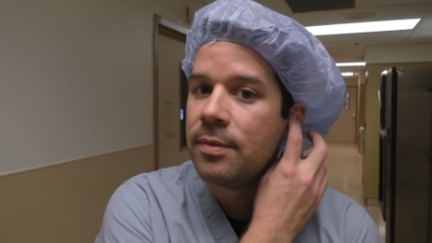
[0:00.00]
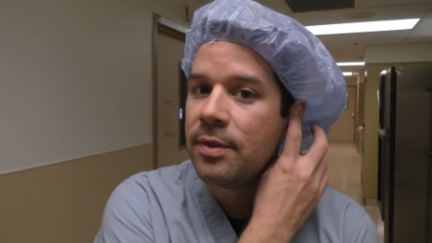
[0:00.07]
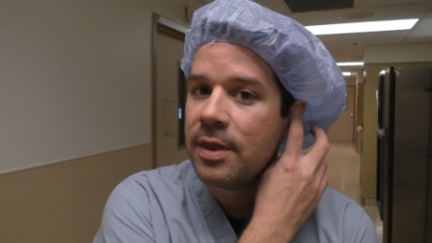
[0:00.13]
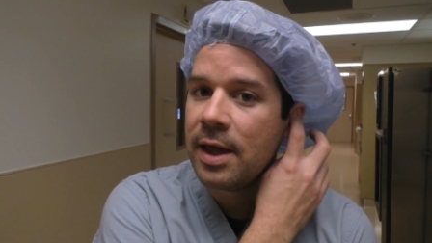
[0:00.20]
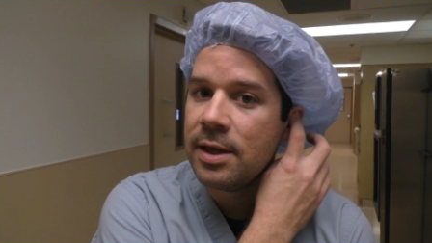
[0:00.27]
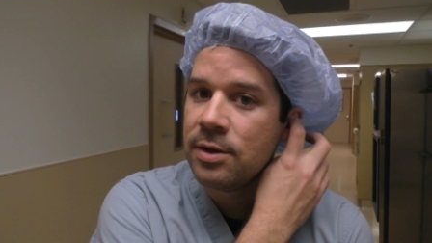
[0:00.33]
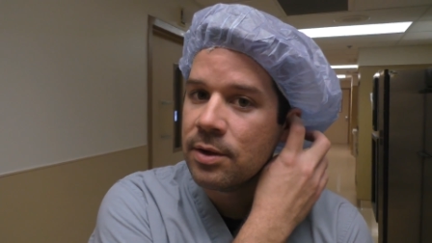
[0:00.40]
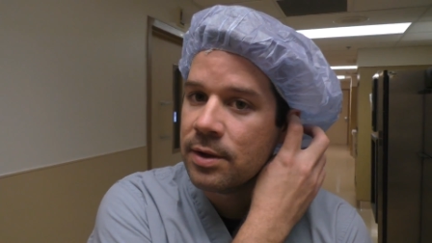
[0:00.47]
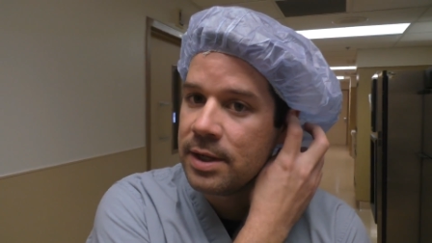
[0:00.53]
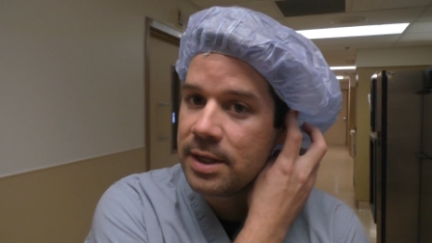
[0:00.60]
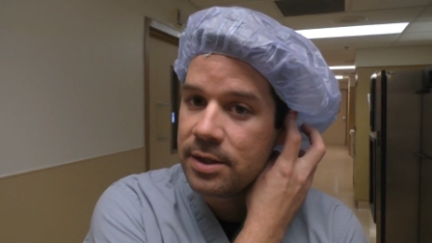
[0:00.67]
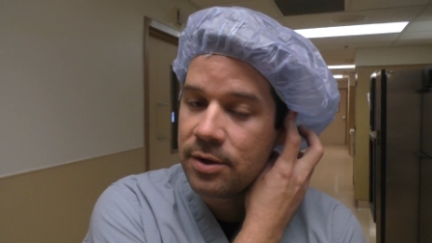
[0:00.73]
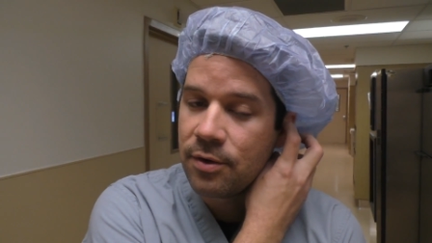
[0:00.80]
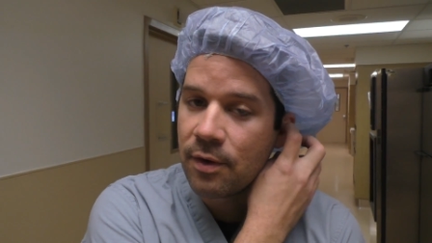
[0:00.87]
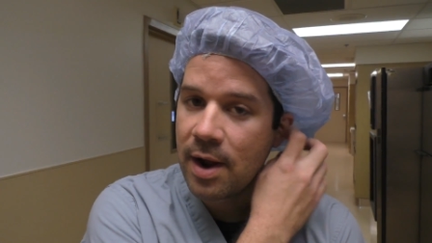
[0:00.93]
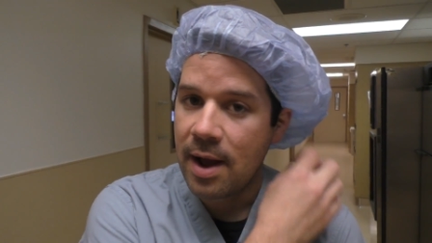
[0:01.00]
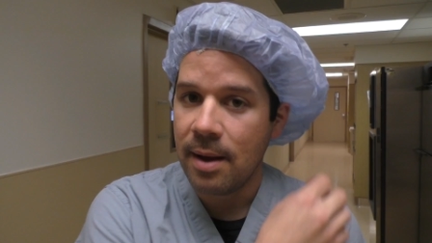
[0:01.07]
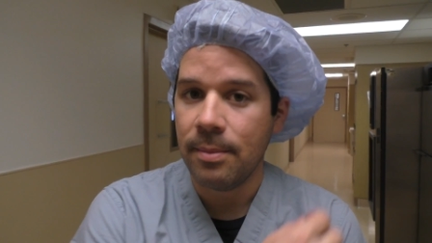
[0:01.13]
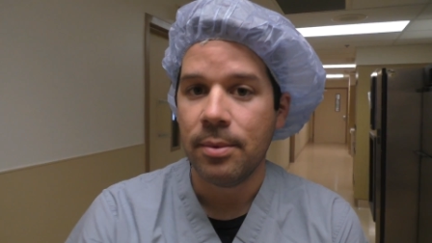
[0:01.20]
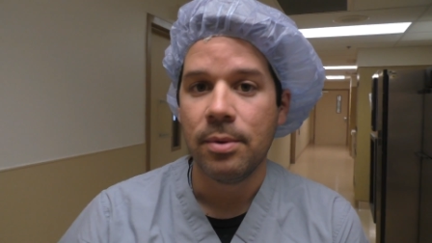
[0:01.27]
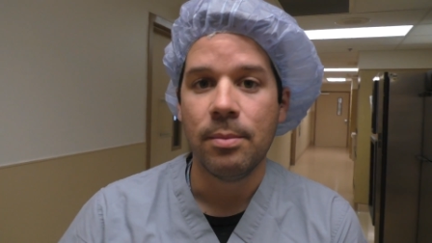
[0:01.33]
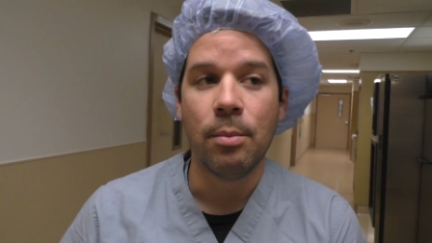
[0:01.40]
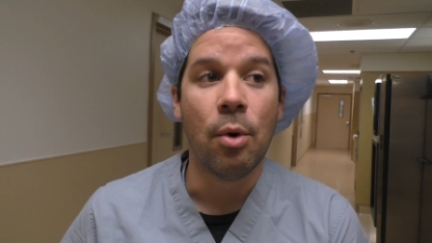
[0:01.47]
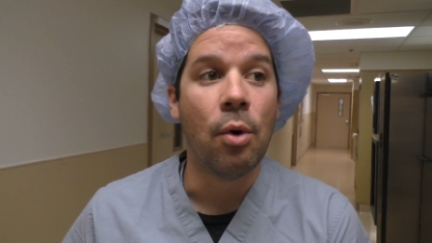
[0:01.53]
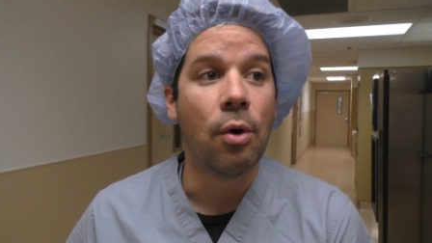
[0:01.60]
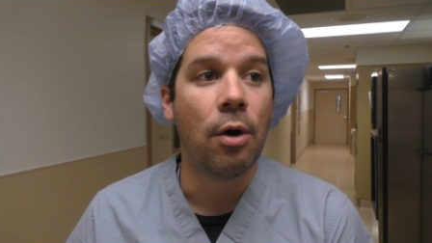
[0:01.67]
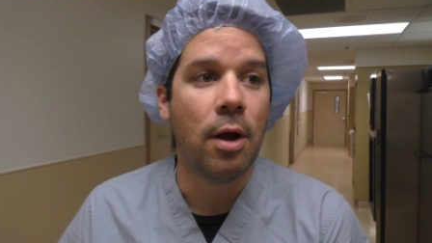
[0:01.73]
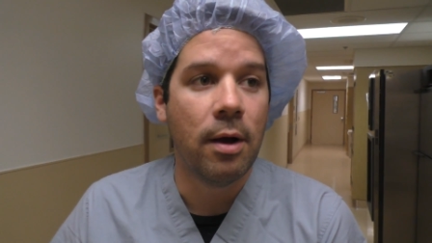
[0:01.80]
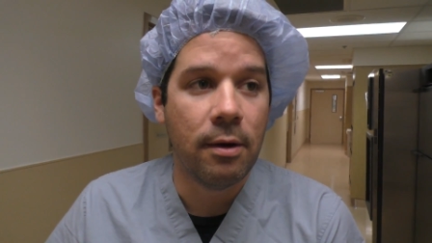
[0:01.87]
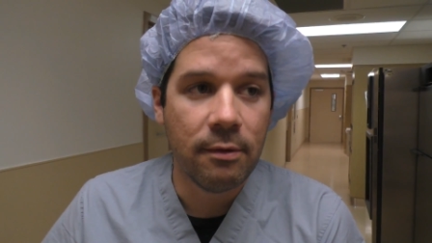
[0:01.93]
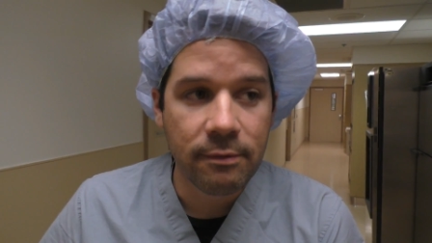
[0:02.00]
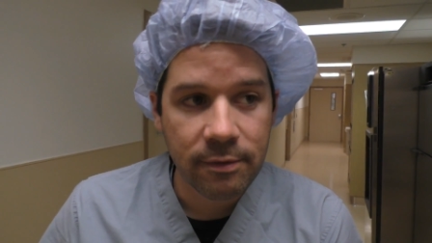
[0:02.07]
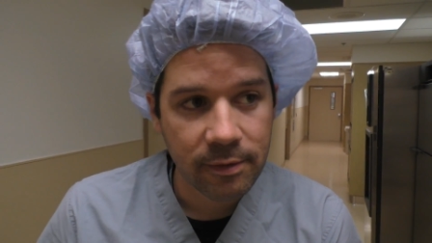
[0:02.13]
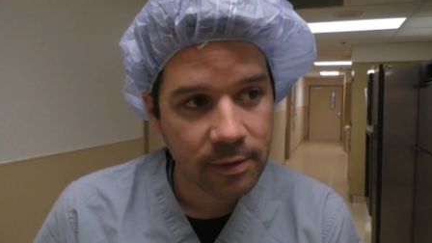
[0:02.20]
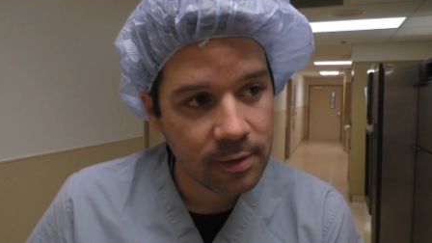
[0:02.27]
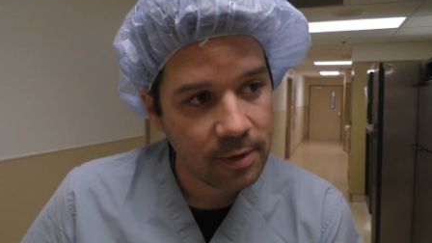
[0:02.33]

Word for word: that you'll need to grab more of.